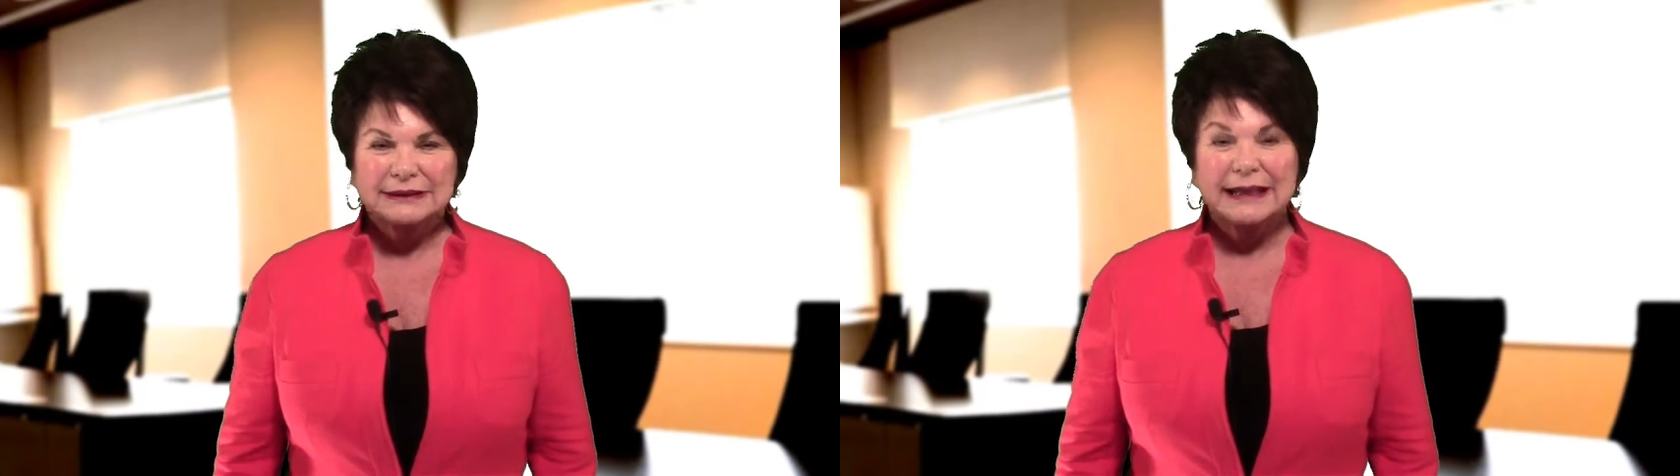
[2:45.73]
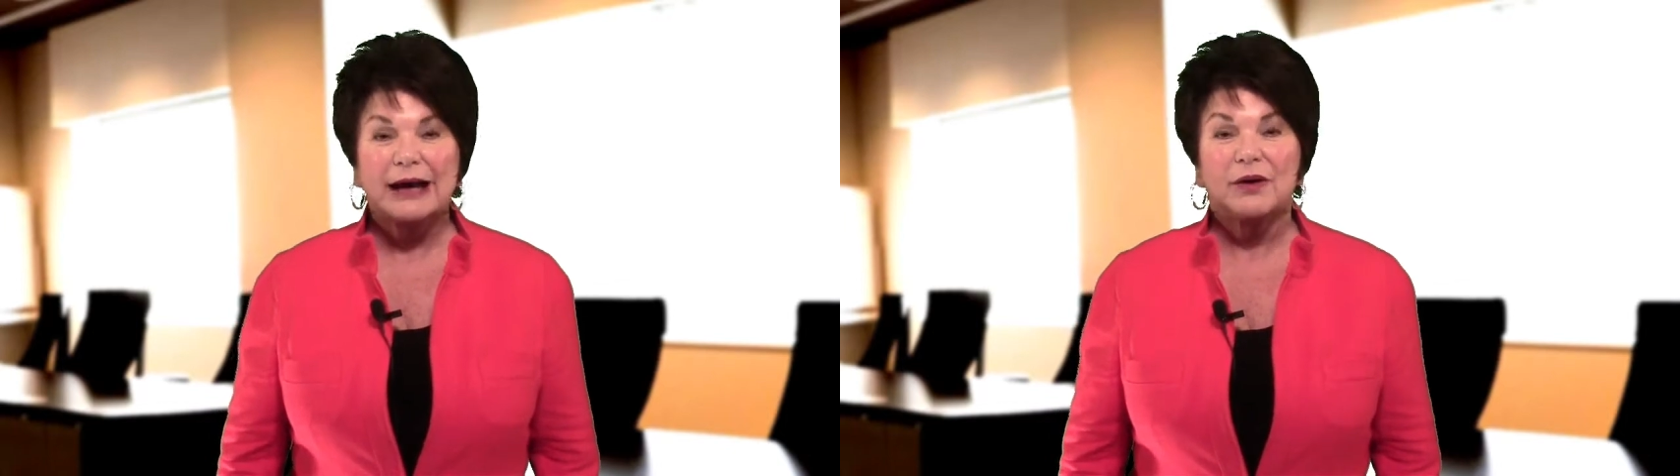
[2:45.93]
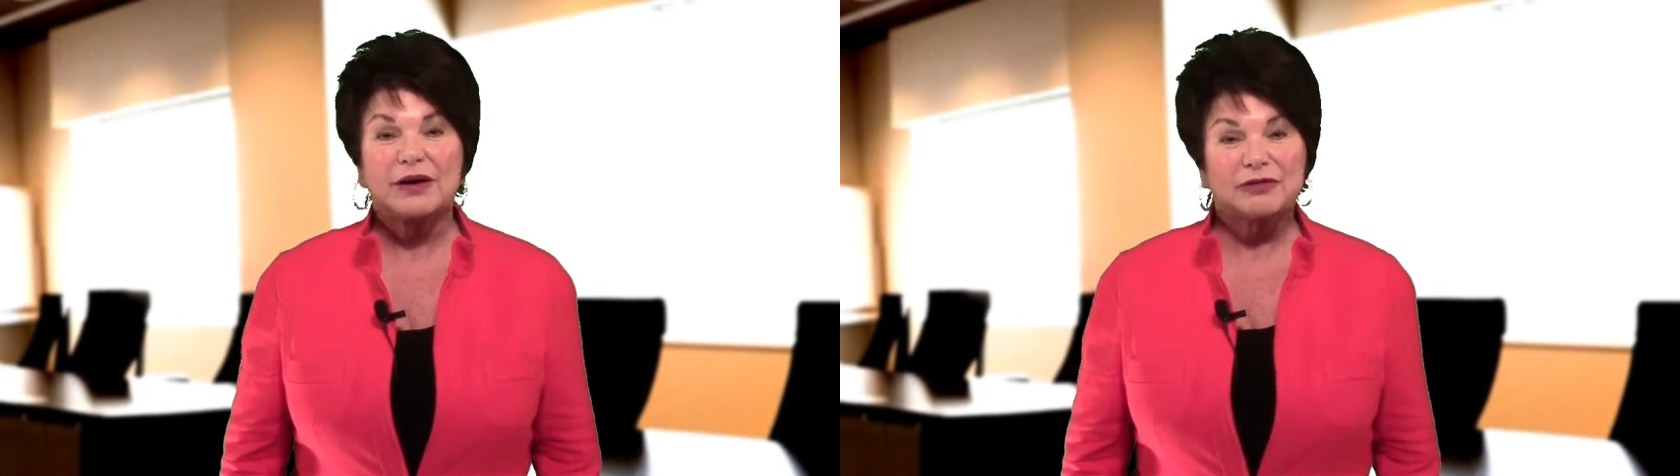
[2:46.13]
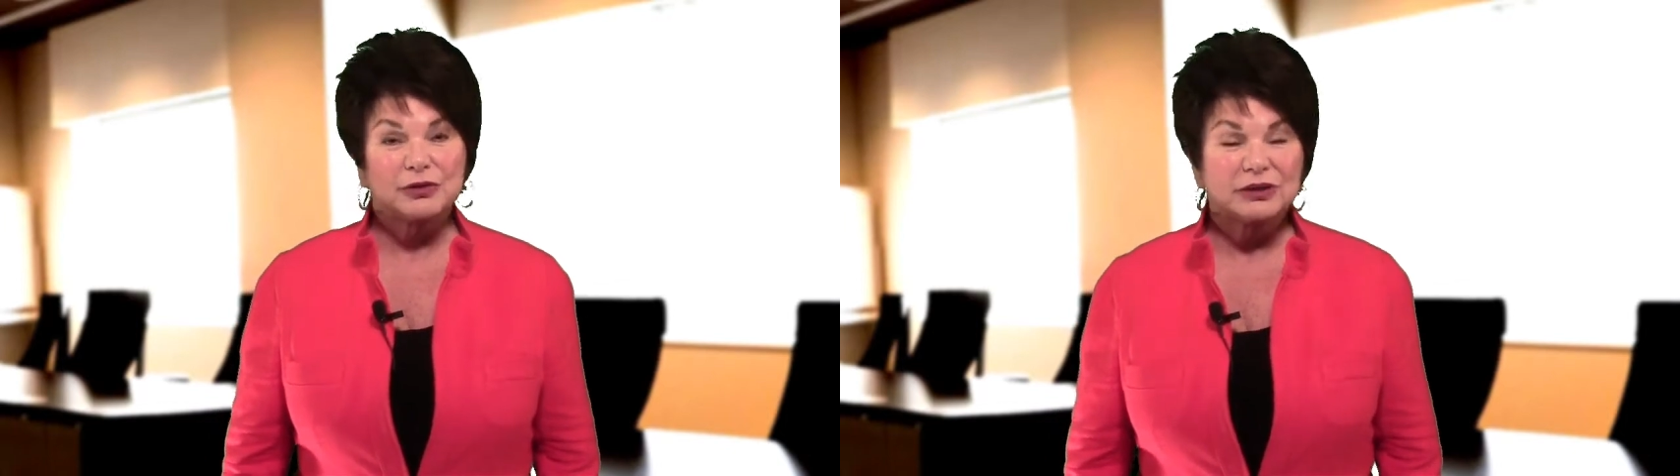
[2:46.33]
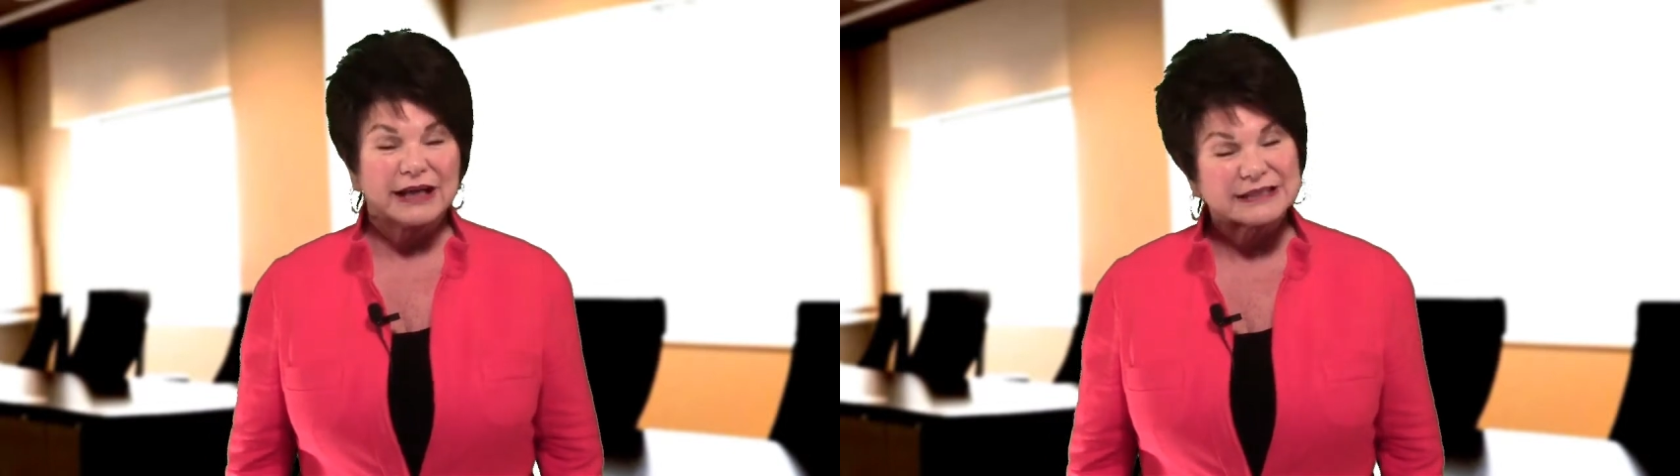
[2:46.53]
Now, if
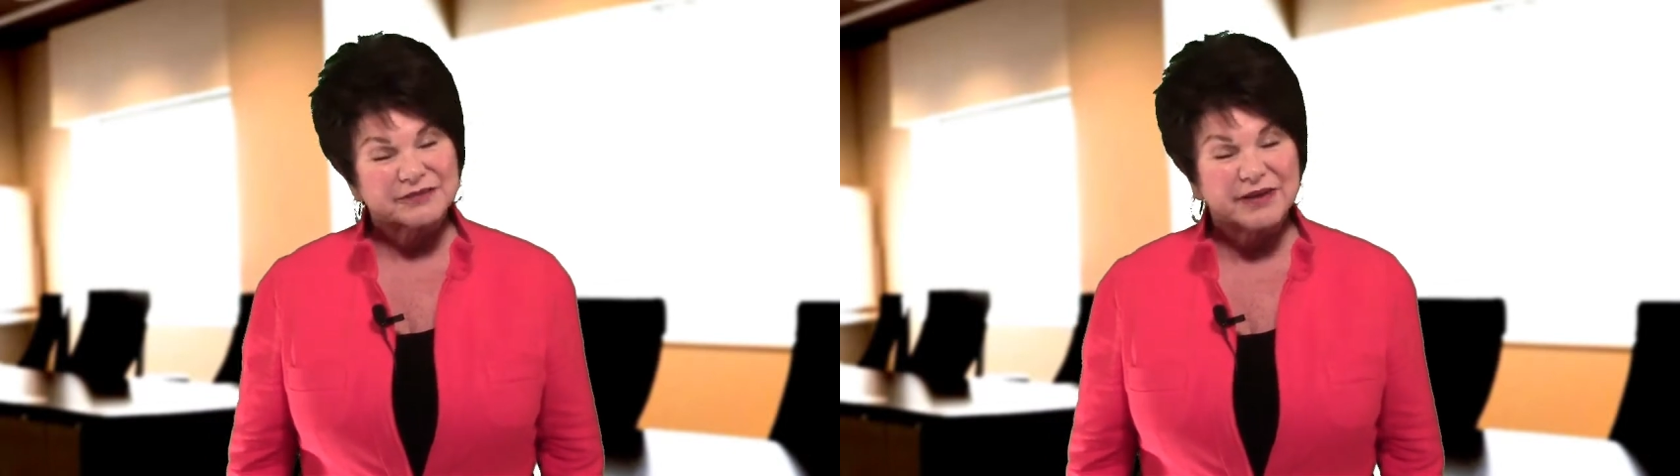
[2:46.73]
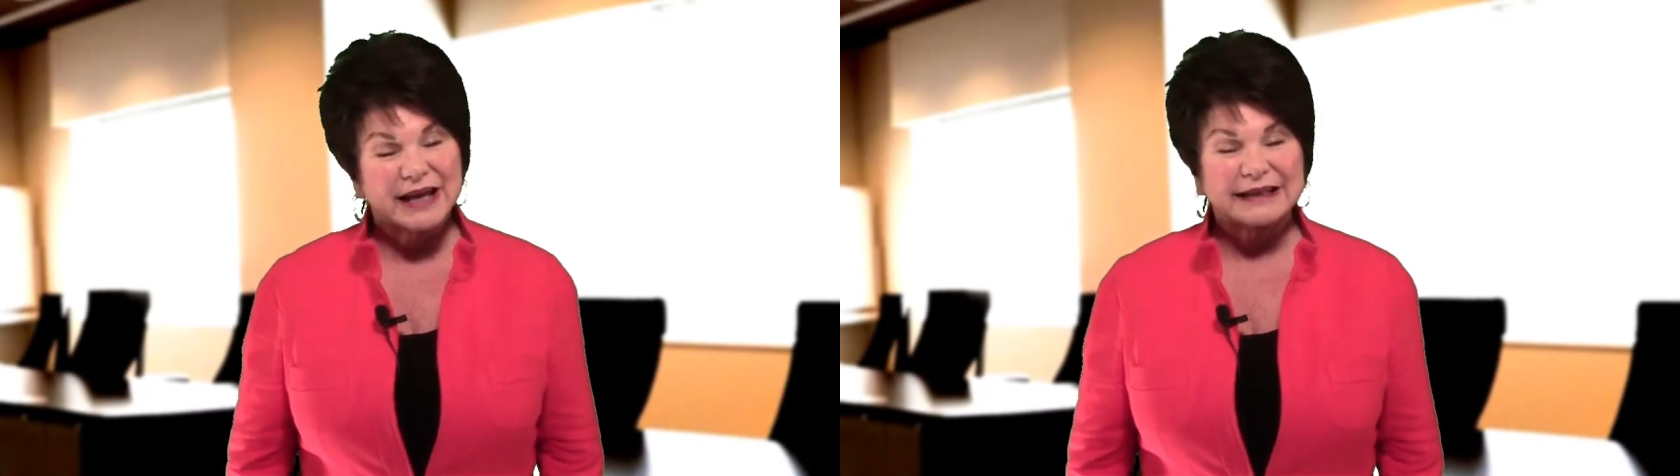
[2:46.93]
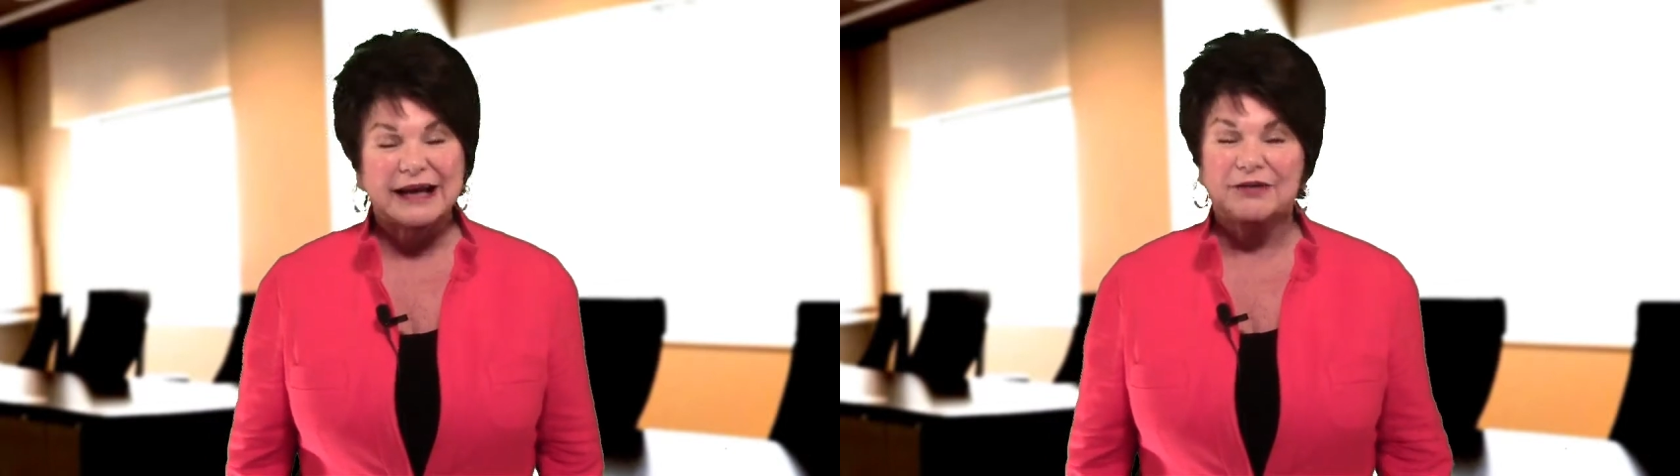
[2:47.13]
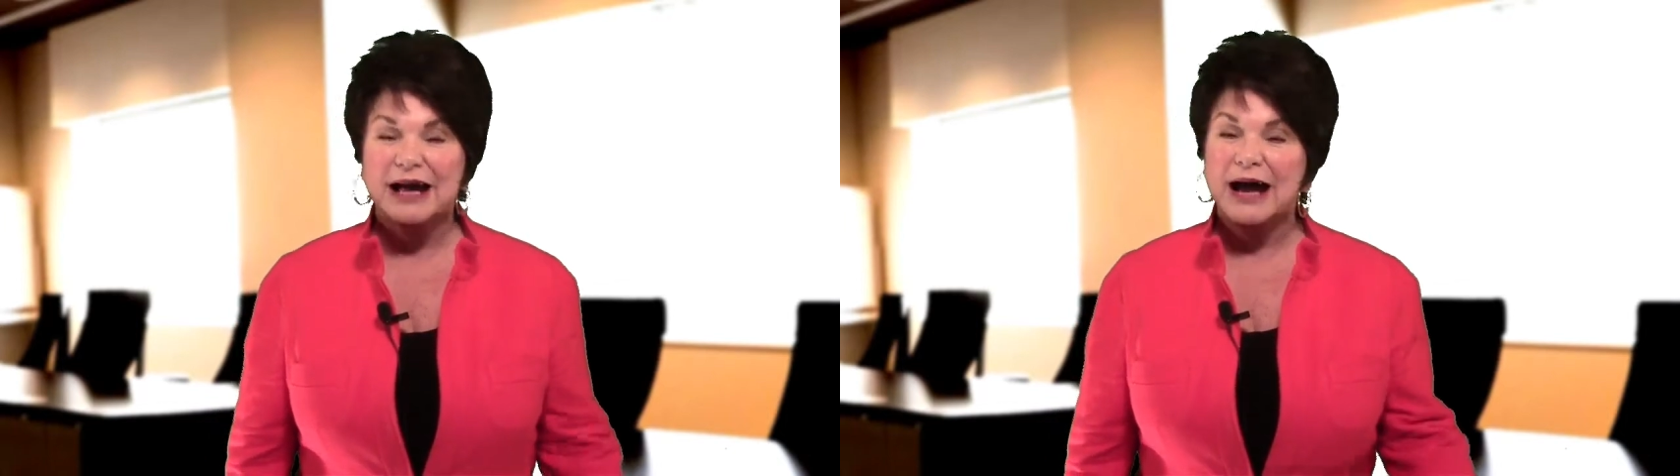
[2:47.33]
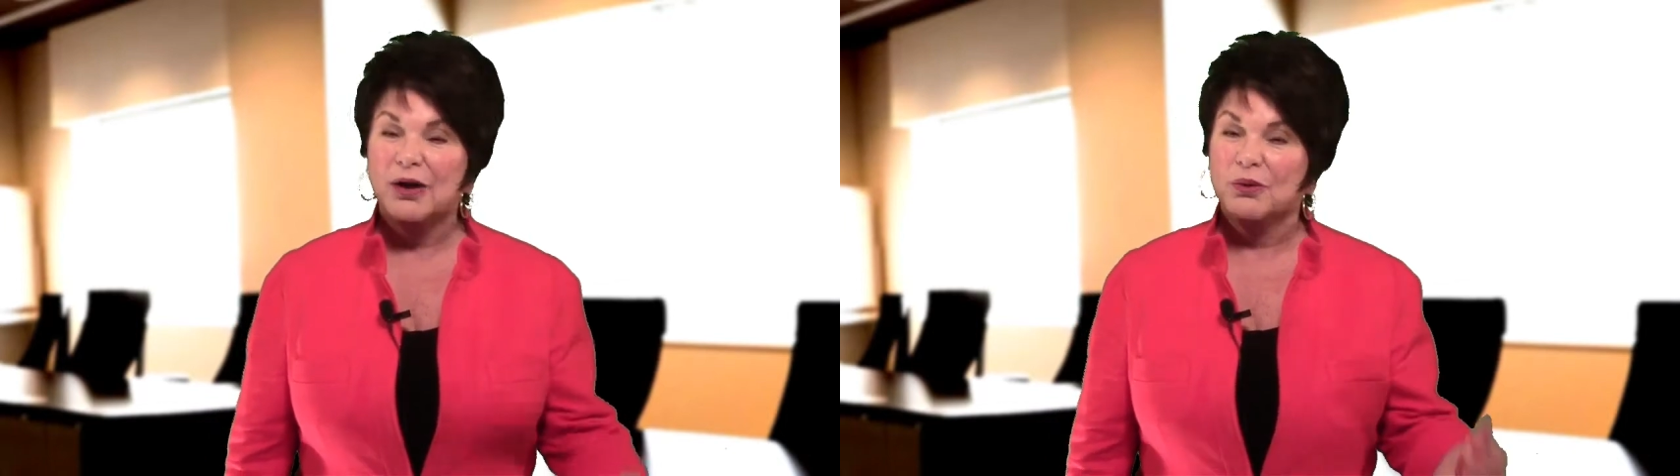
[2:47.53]
you'd like to find out
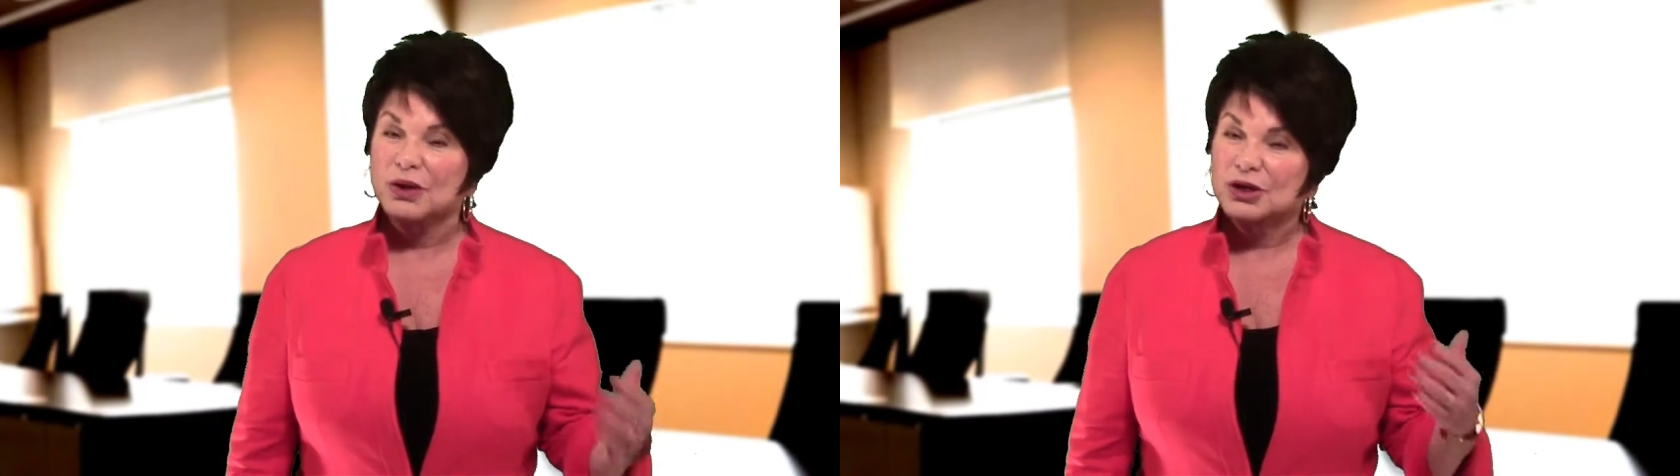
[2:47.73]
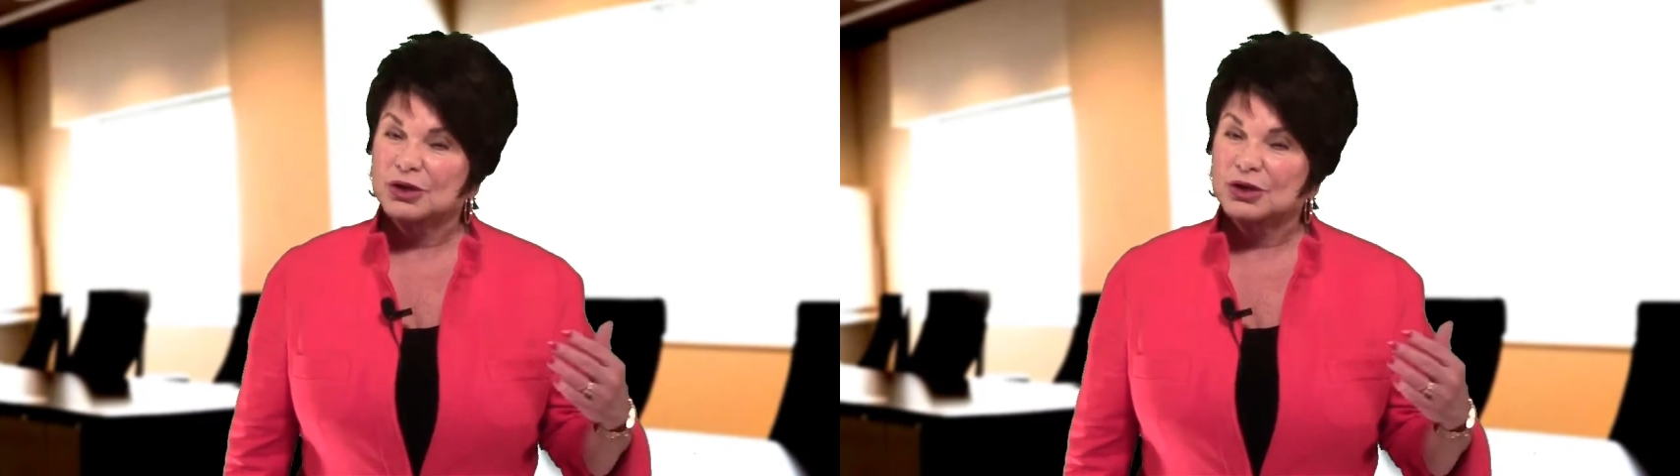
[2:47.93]
how